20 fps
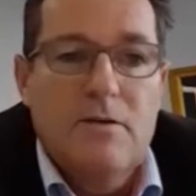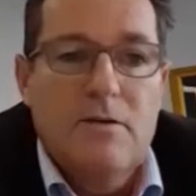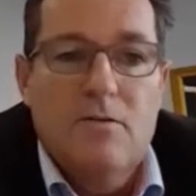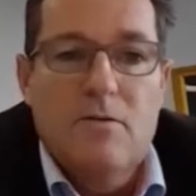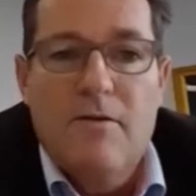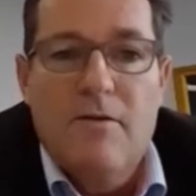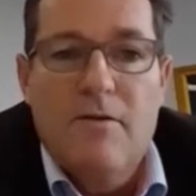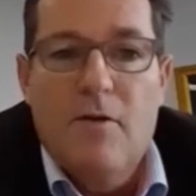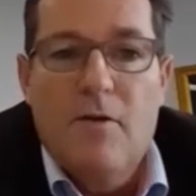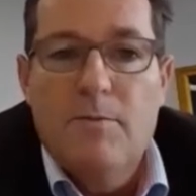
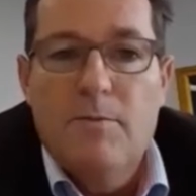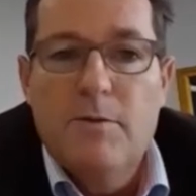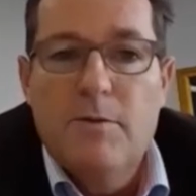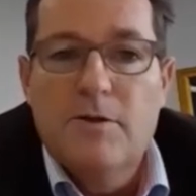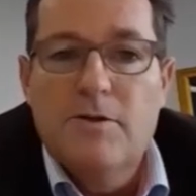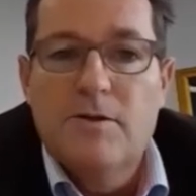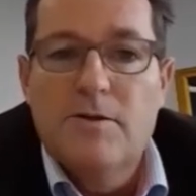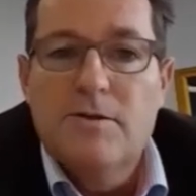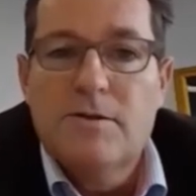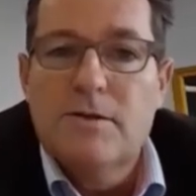graphite
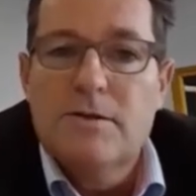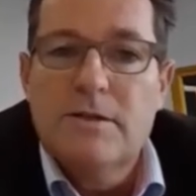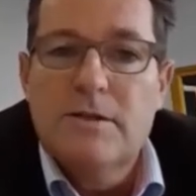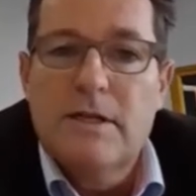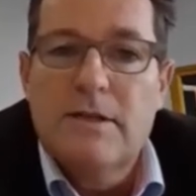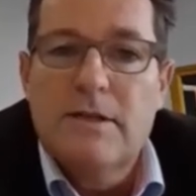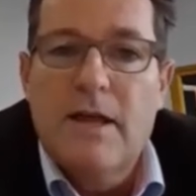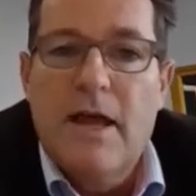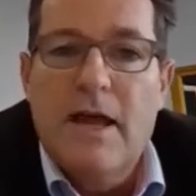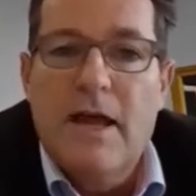producers
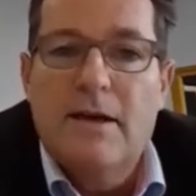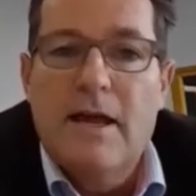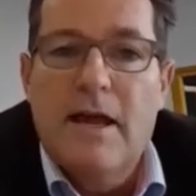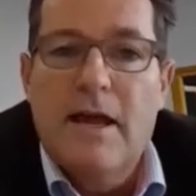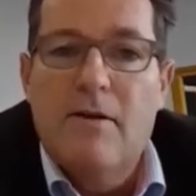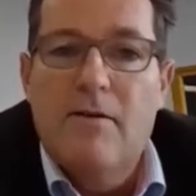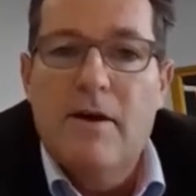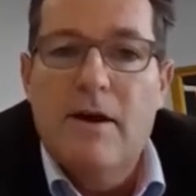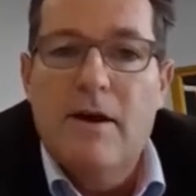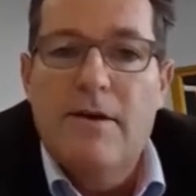in that
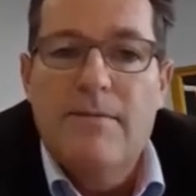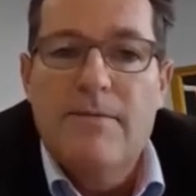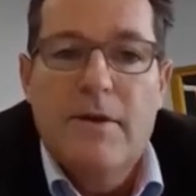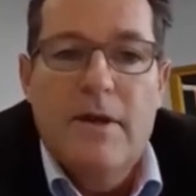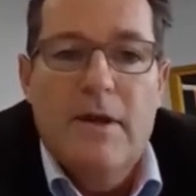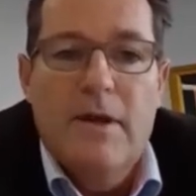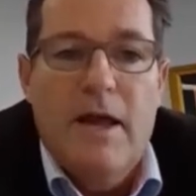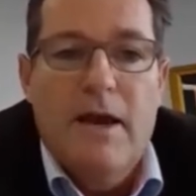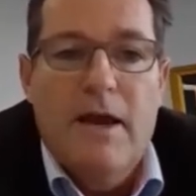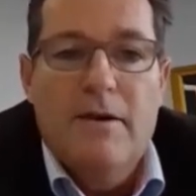area
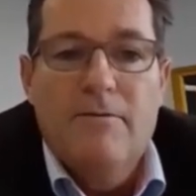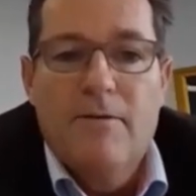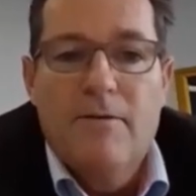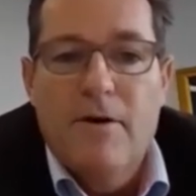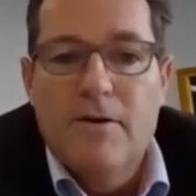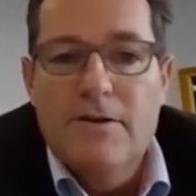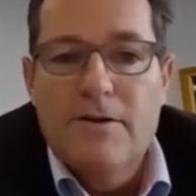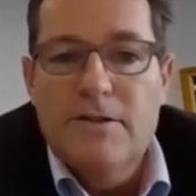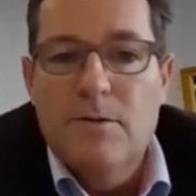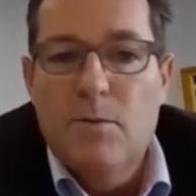and a
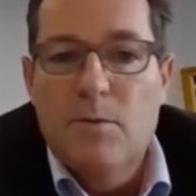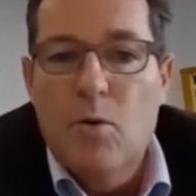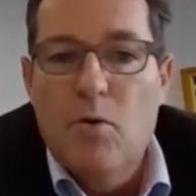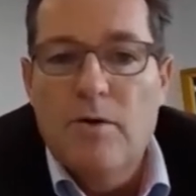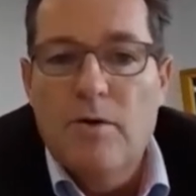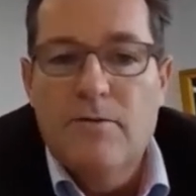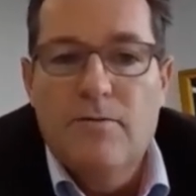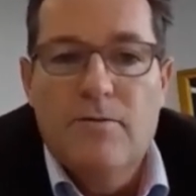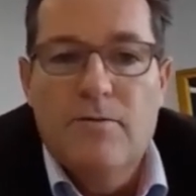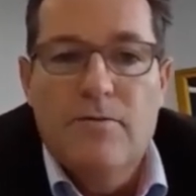very
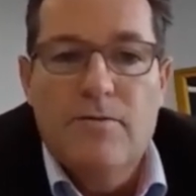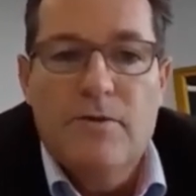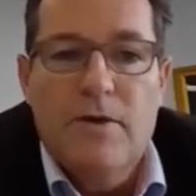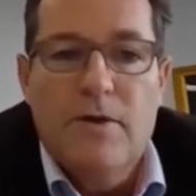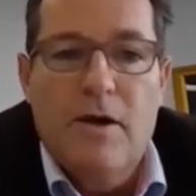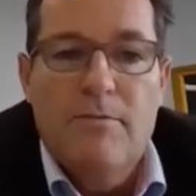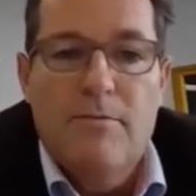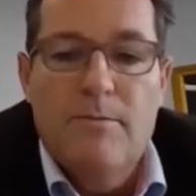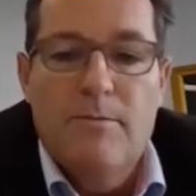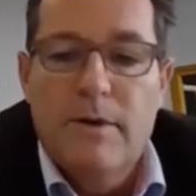supportive
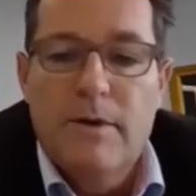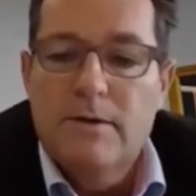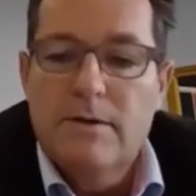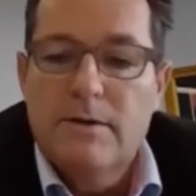government.